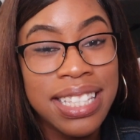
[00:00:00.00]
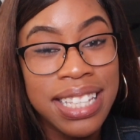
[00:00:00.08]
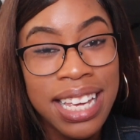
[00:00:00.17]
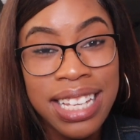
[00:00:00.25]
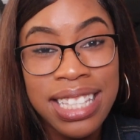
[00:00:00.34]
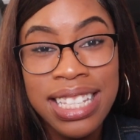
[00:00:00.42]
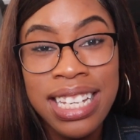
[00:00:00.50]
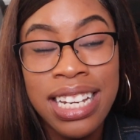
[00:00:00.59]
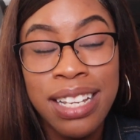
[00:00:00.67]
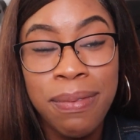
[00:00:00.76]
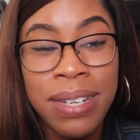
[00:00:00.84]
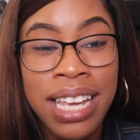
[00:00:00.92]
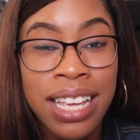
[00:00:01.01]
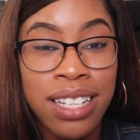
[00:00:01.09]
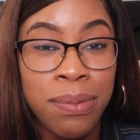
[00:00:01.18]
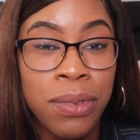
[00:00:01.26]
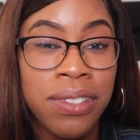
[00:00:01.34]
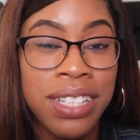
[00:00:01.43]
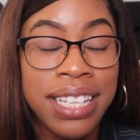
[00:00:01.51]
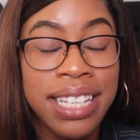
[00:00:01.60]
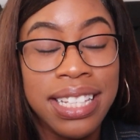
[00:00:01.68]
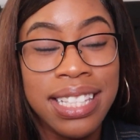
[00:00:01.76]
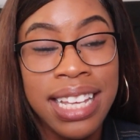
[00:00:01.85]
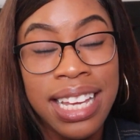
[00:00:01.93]
sexy, them dance moves
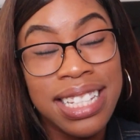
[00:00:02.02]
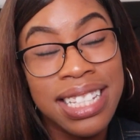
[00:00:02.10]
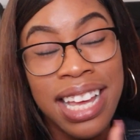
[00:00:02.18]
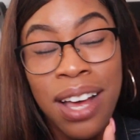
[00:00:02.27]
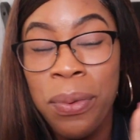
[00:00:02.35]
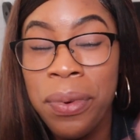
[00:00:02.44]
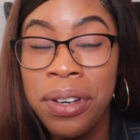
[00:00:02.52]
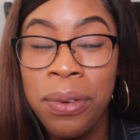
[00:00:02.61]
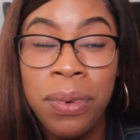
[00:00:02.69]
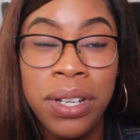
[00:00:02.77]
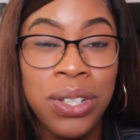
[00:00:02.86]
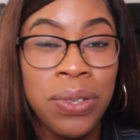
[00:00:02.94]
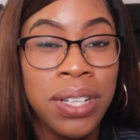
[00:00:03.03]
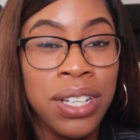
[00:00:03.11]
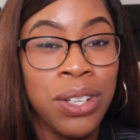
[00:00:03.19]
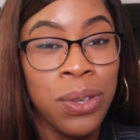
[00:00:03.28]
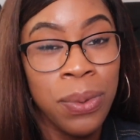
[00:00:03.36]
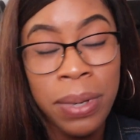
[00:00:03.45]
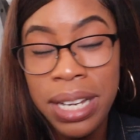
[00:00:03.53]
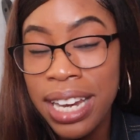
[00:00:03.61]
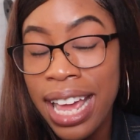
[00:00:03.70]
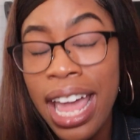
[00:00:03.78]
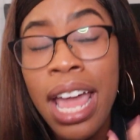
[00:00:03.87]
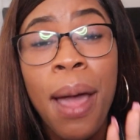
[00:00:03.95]
looking sexy, I wonder what you can do with
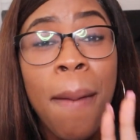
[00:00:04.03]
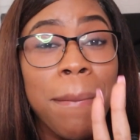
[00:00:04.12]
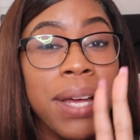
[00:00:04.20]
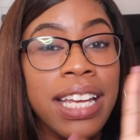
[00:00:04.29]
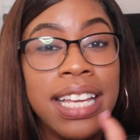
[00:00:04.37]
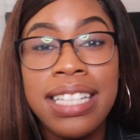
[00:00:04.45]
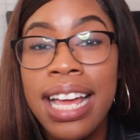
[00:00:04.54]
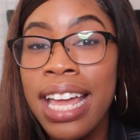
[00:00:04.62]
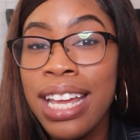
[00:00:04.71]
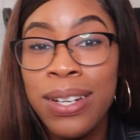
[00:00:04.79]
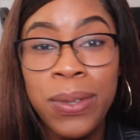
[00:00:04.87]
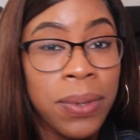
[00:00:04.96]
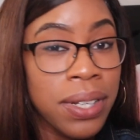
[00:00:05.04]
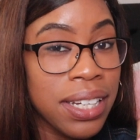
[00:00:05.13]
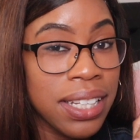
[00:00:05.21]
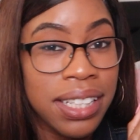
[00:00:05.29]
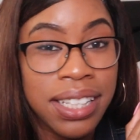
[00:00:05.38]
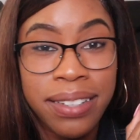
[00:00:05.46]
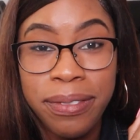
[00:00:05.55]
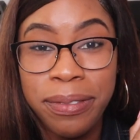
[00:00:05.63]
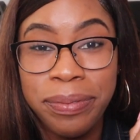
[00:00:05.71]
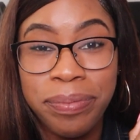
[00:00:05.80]
that, because I ain't doing nothing.